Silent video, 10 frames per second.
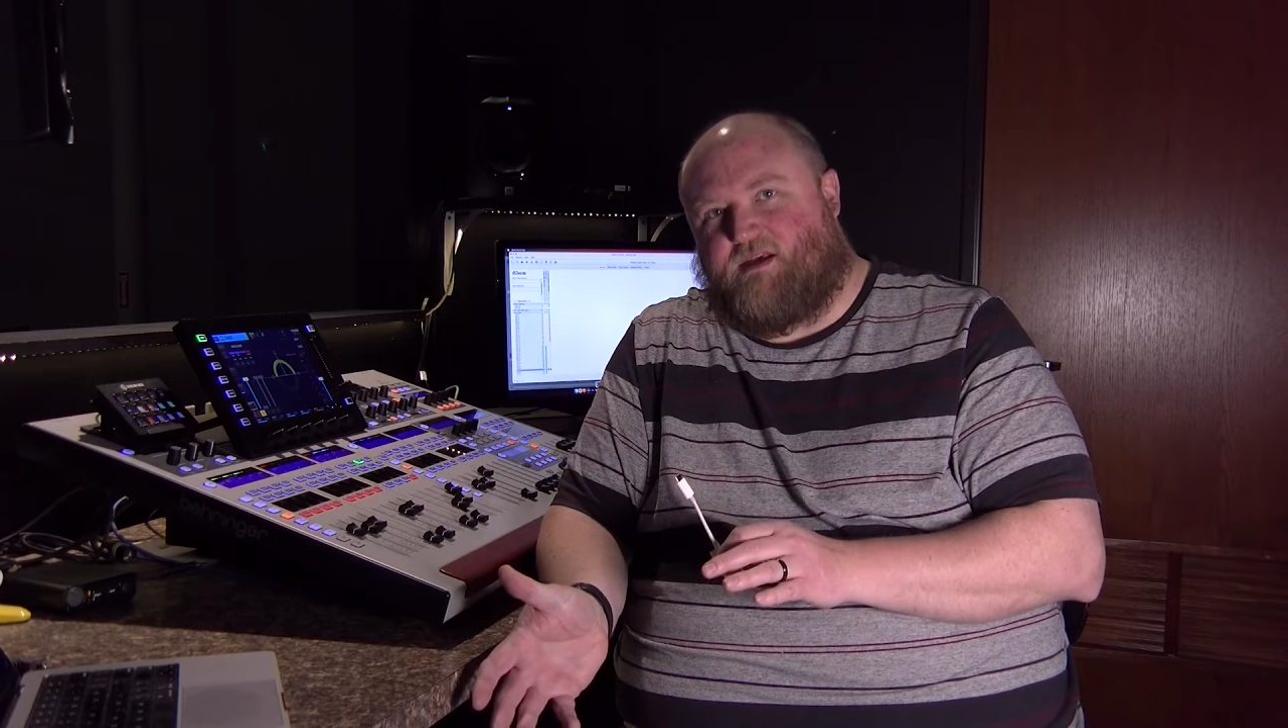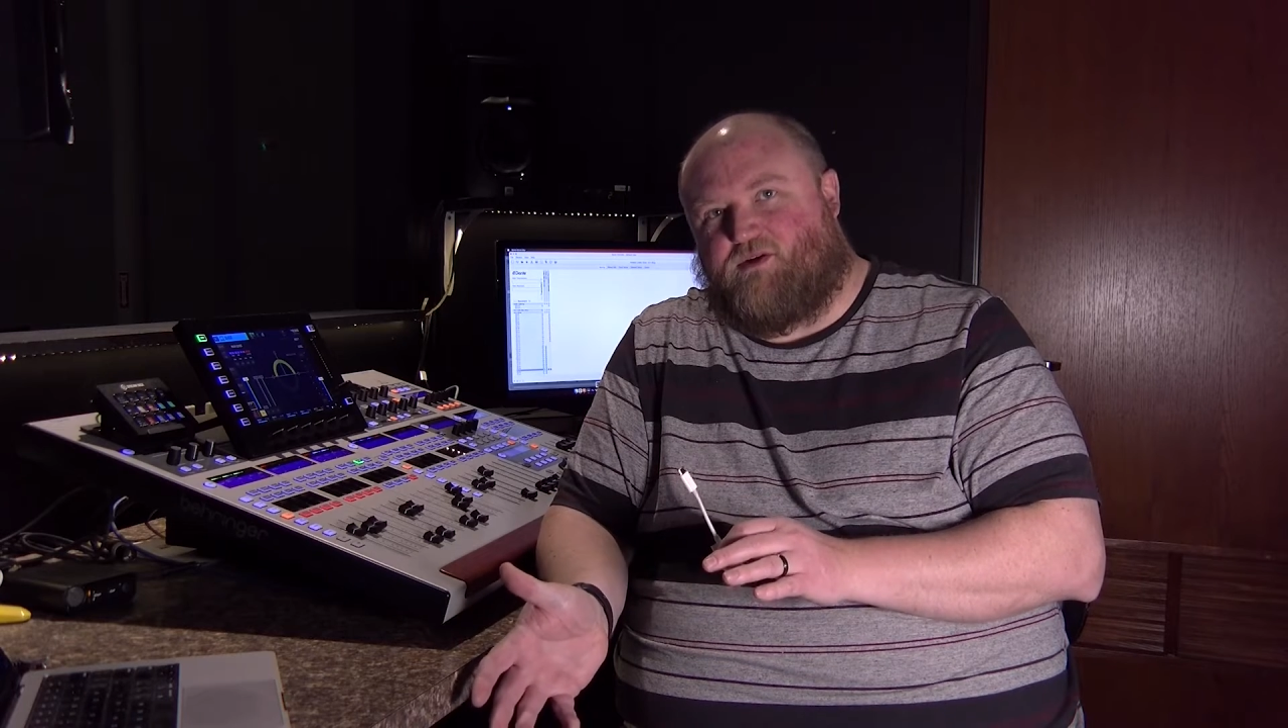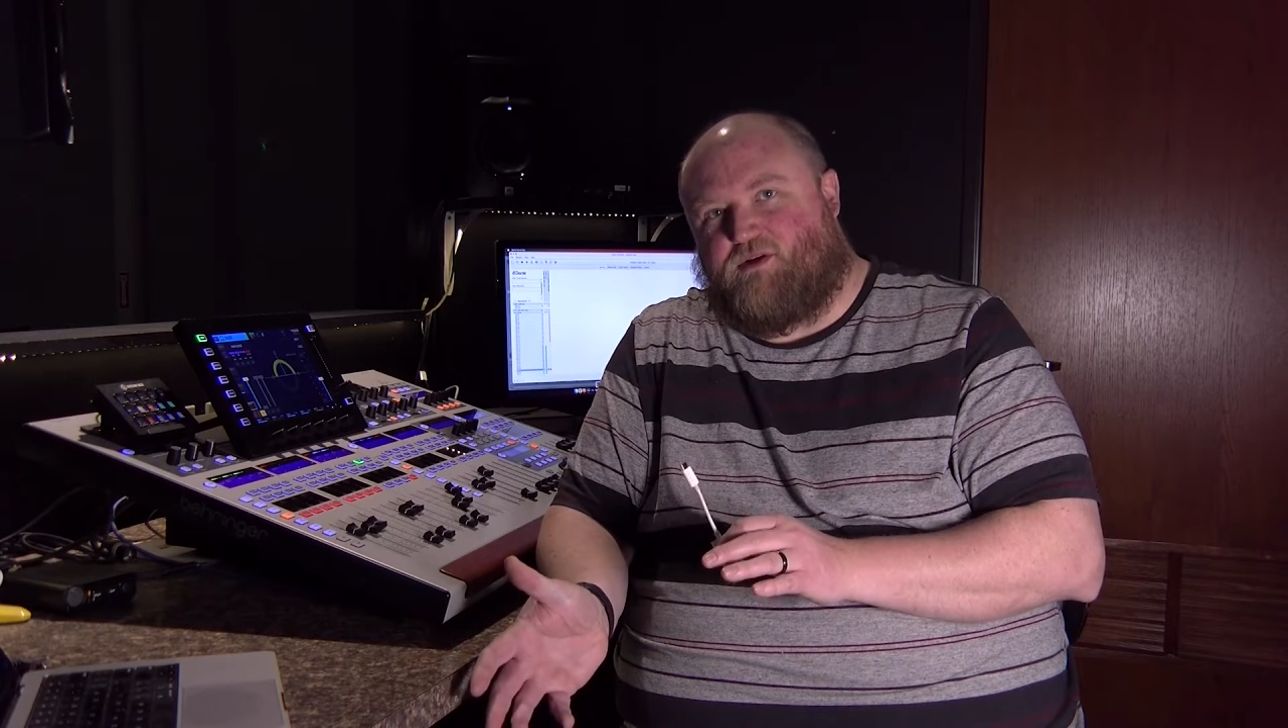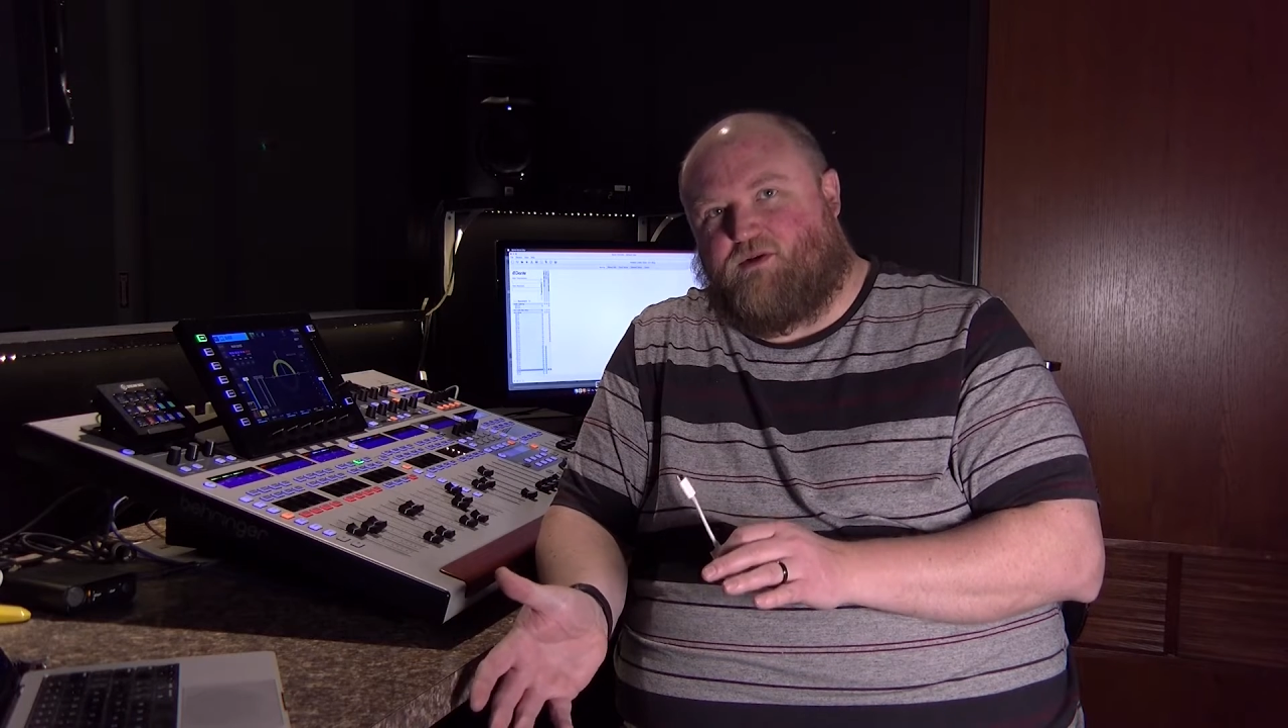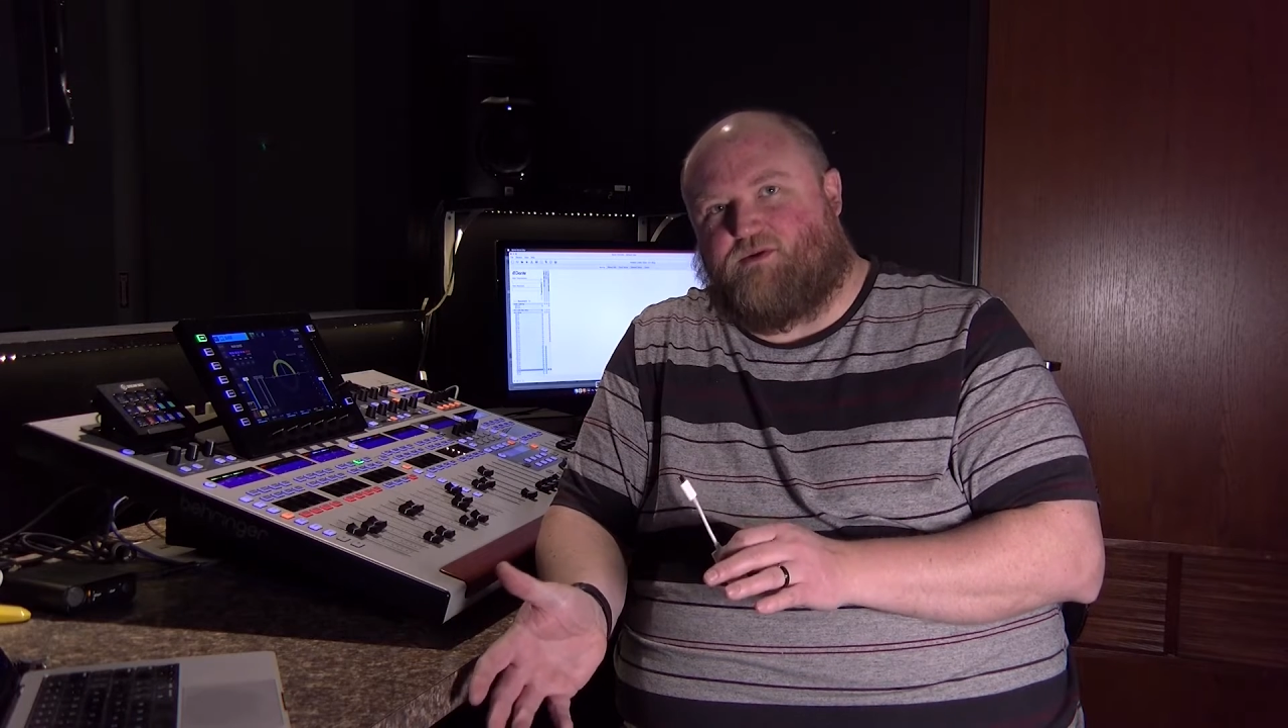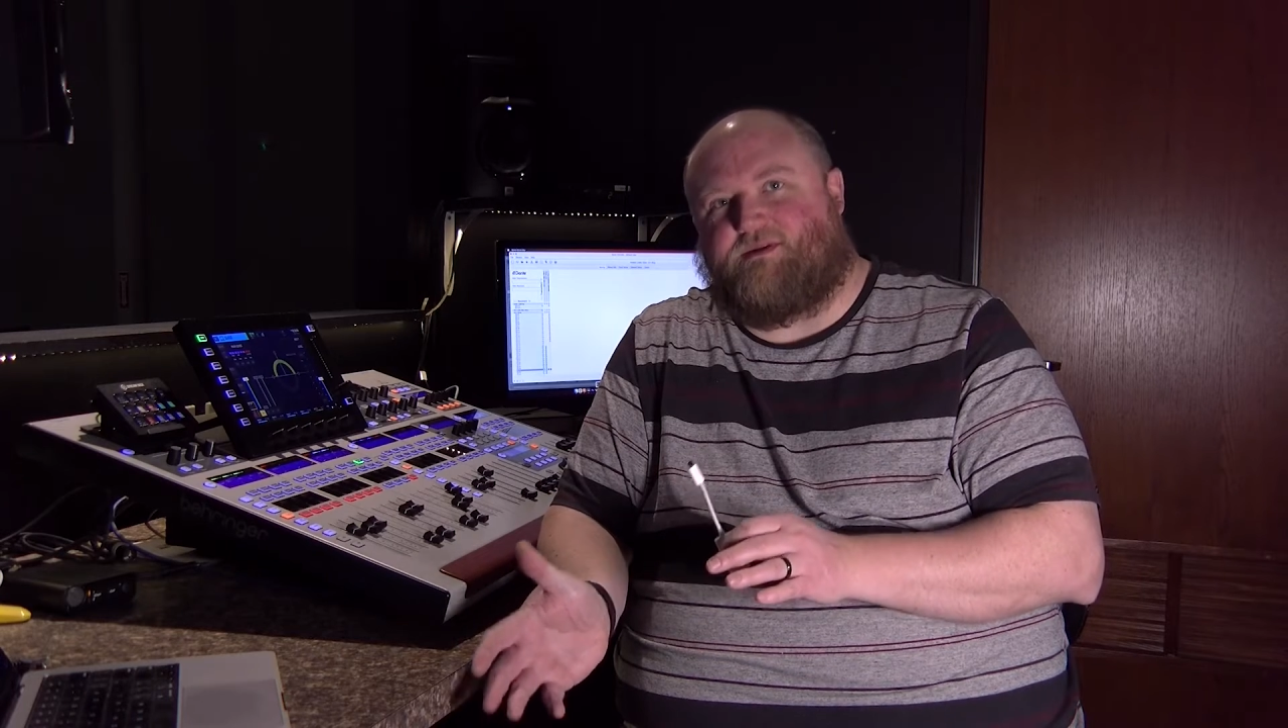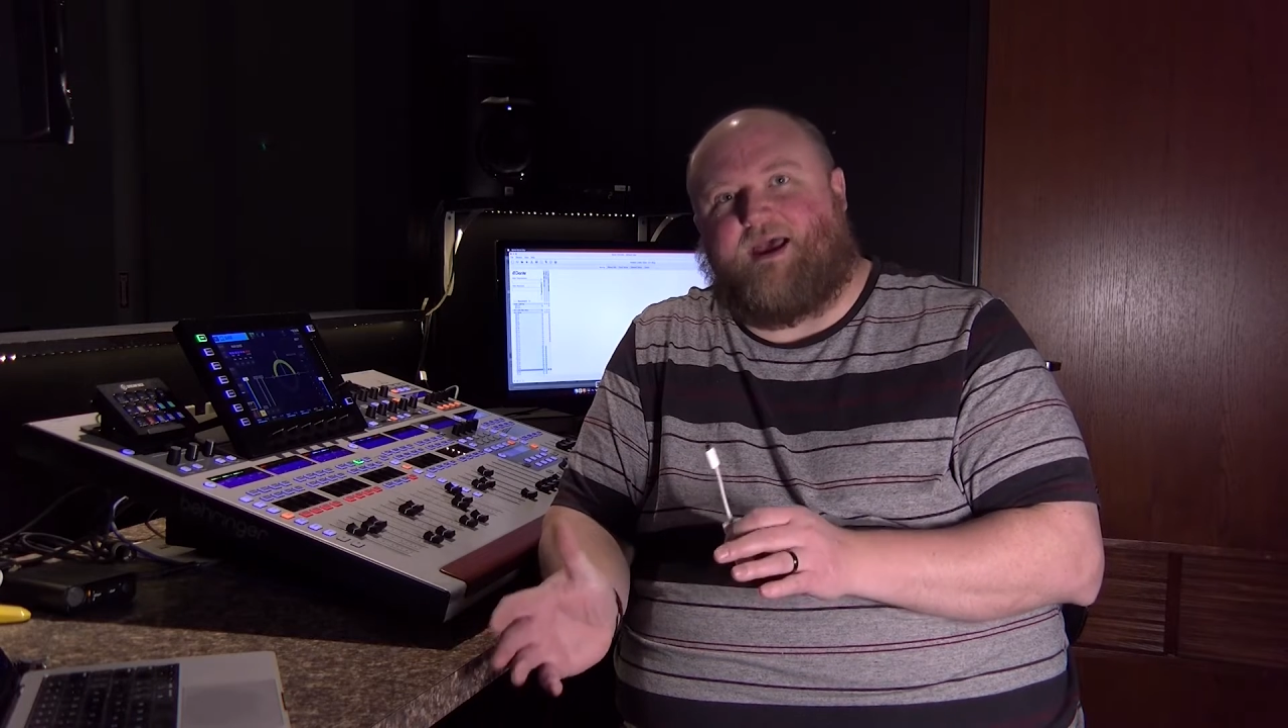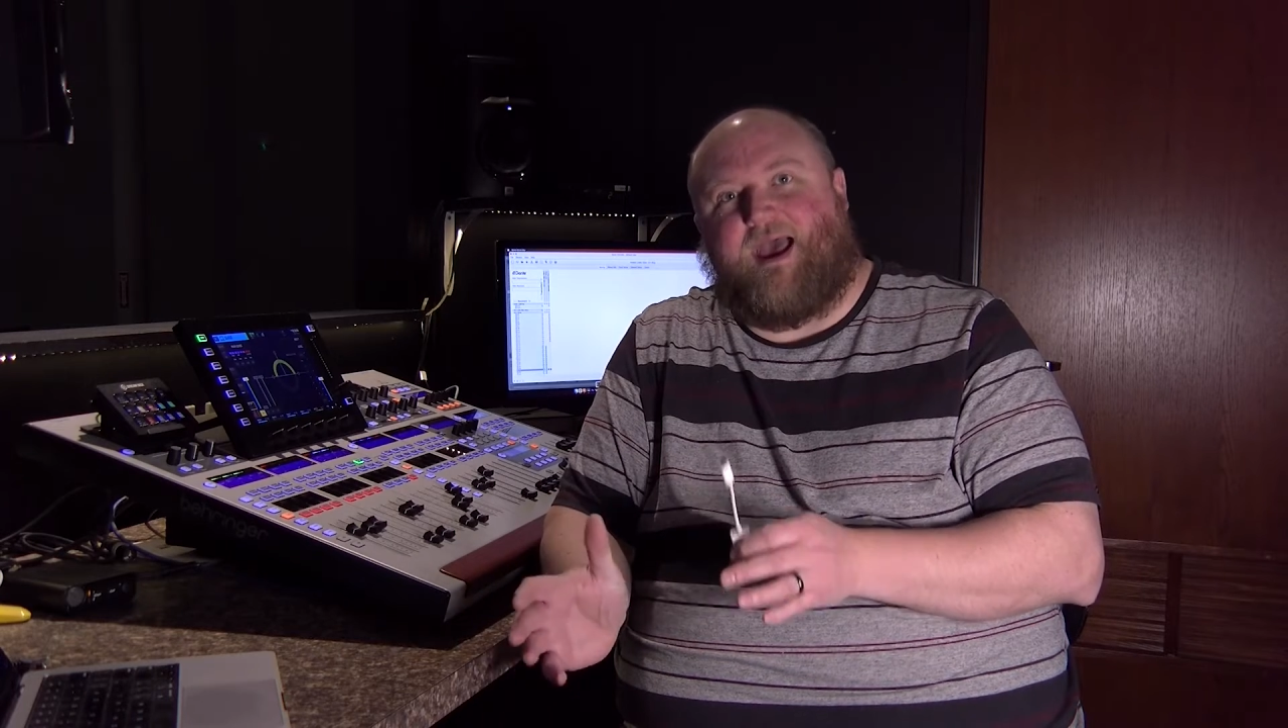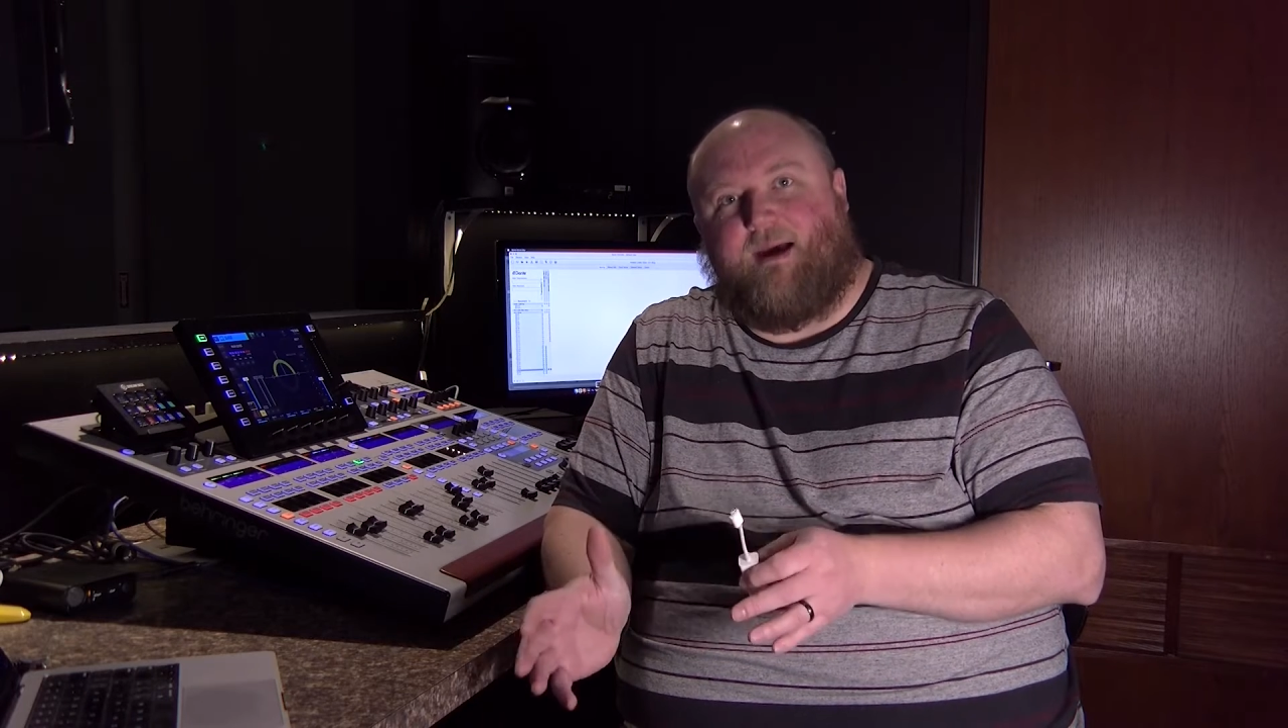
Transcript: that you use